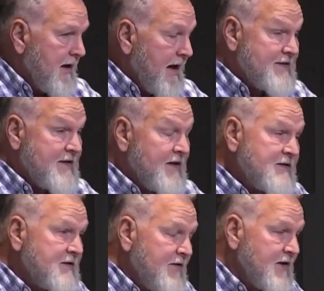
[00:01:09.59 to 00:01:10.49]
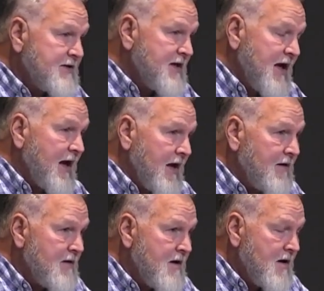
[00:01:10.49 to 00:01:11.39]
as it is to this
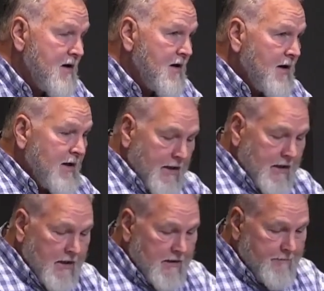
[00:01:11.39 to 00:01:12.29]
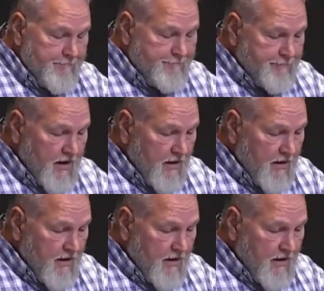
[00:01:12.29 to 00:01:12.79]
day. You